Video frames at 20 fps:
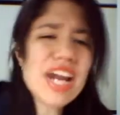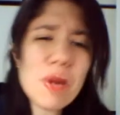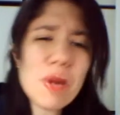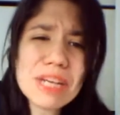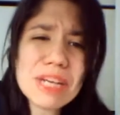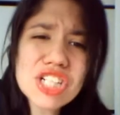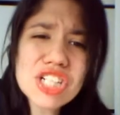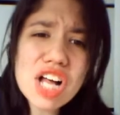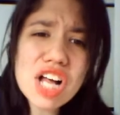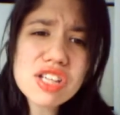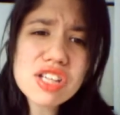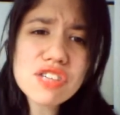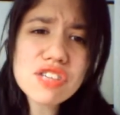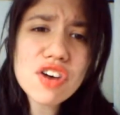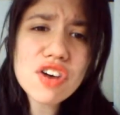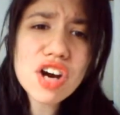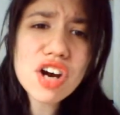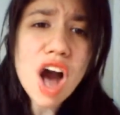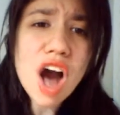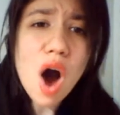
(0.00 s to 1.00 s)
don't be jealous
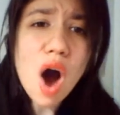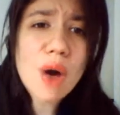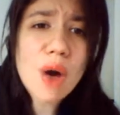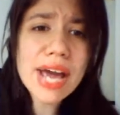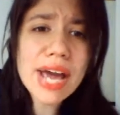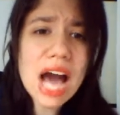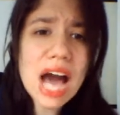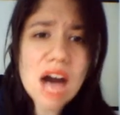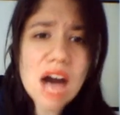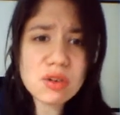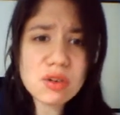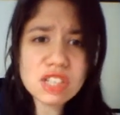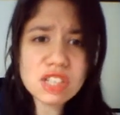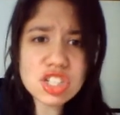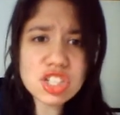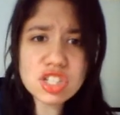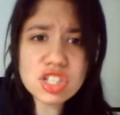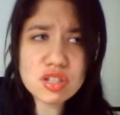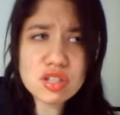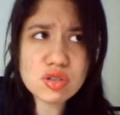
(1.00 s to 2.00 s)
of her. Okay, I don't
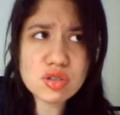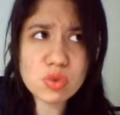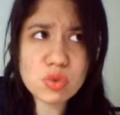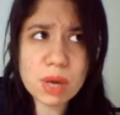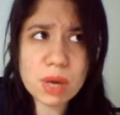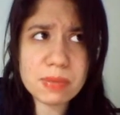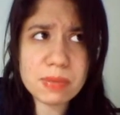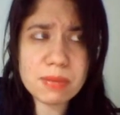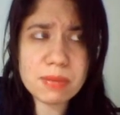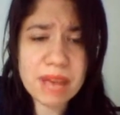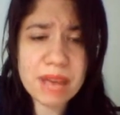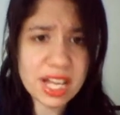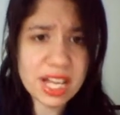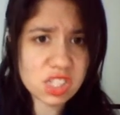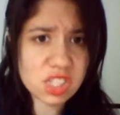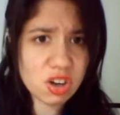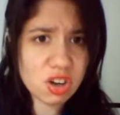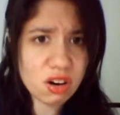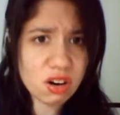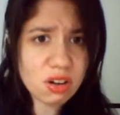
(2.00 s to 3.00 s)
think she's a soybean
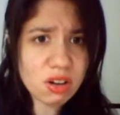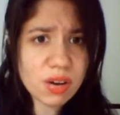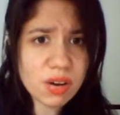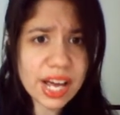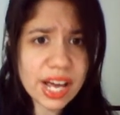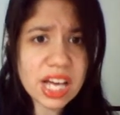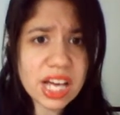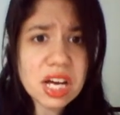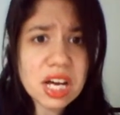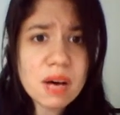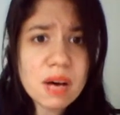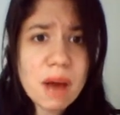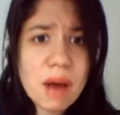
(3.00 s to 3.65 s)
paste girl, okay?